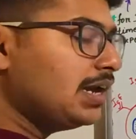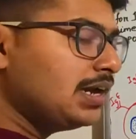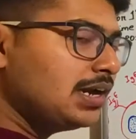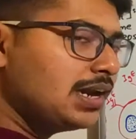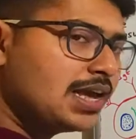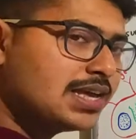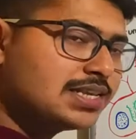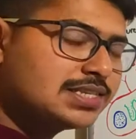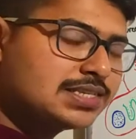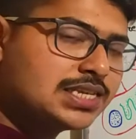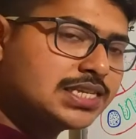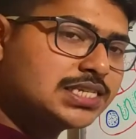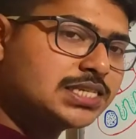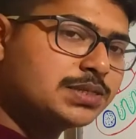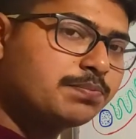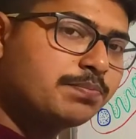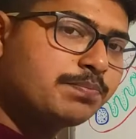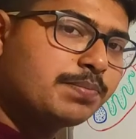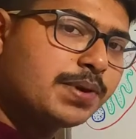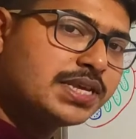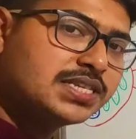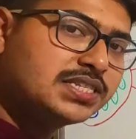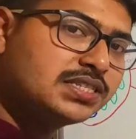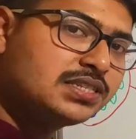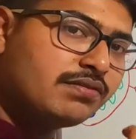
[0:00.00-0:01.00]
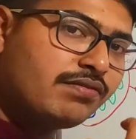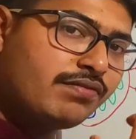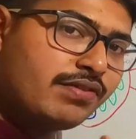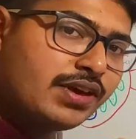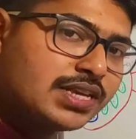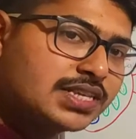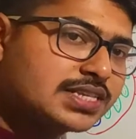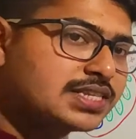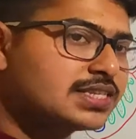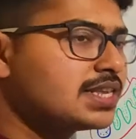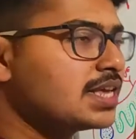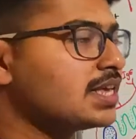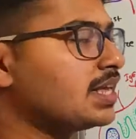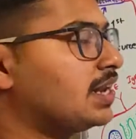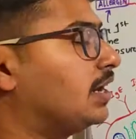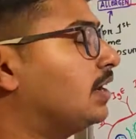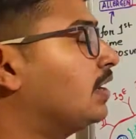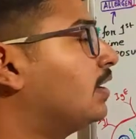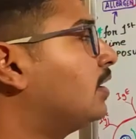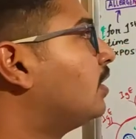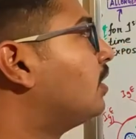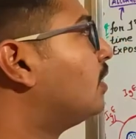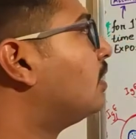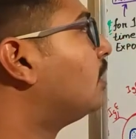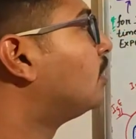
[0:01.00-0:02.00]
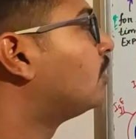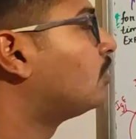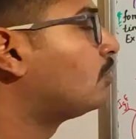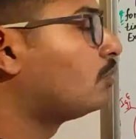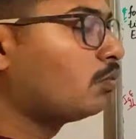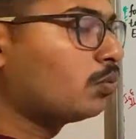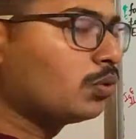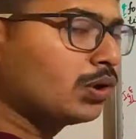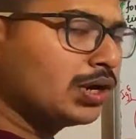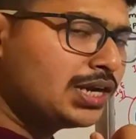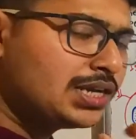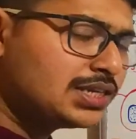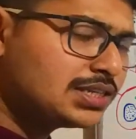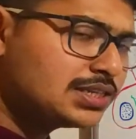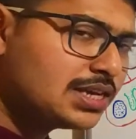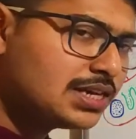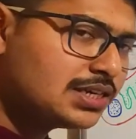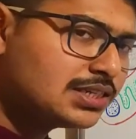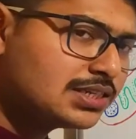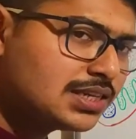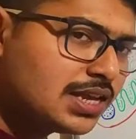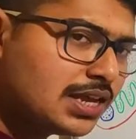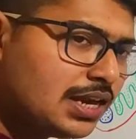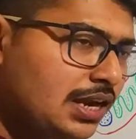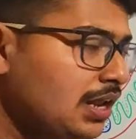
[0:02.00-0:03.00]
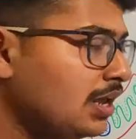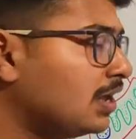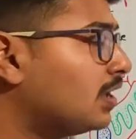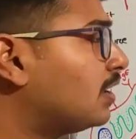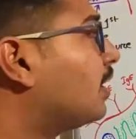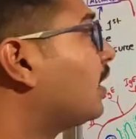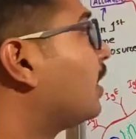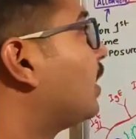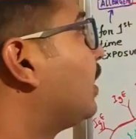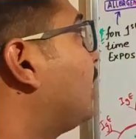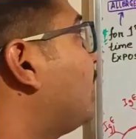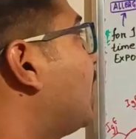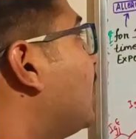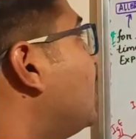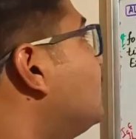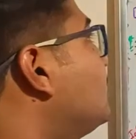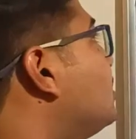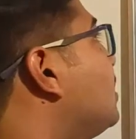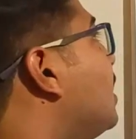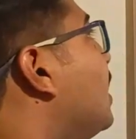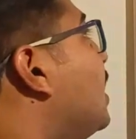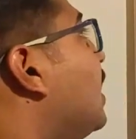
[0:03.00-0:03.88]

lies a specific cell. What is that cell? Yes,